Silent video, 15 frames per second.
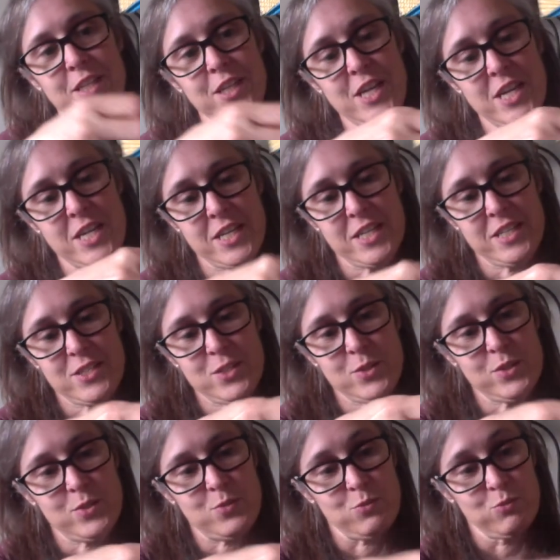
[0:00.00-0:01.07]
cut it, so
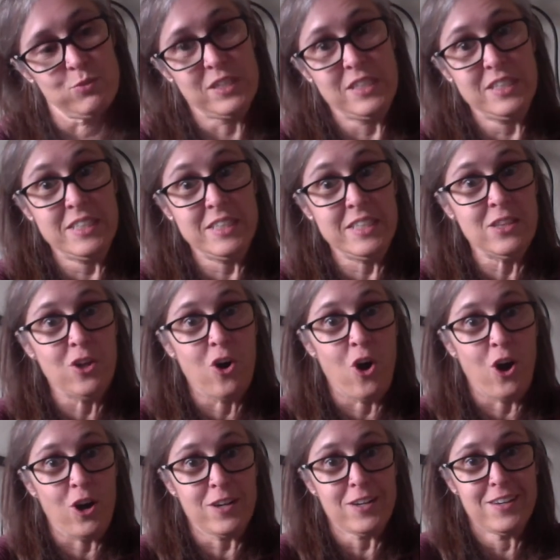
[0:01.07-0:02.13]
it's really
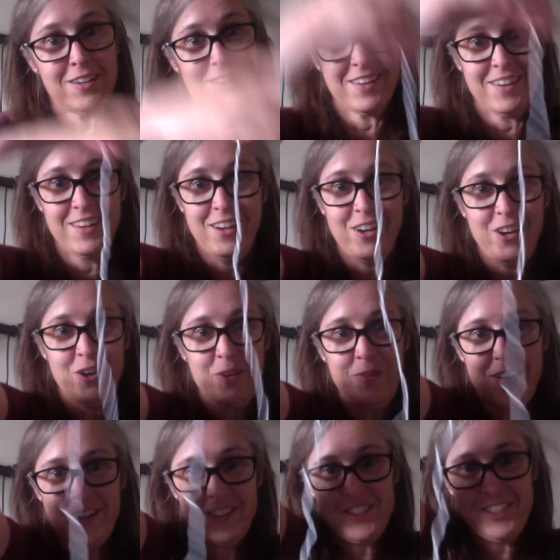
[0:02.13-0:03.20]
long, and
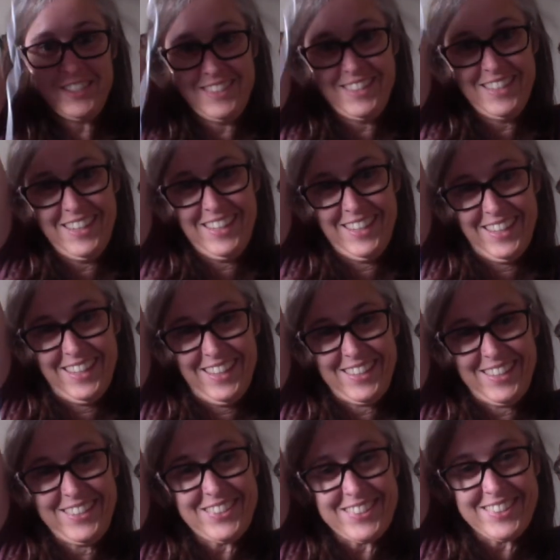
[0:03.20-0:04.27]
it's
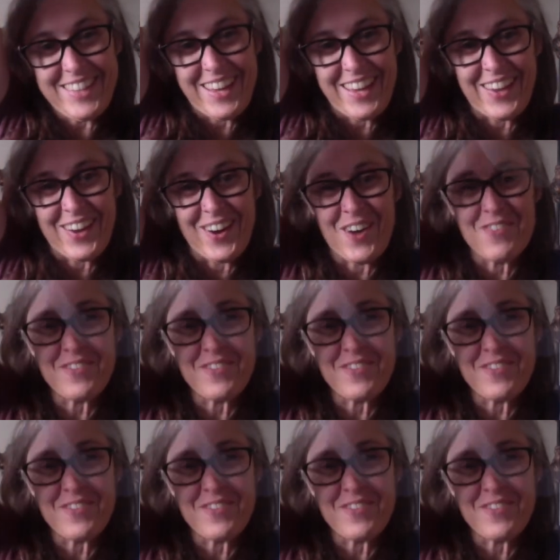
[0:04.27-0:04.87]
just hanging off.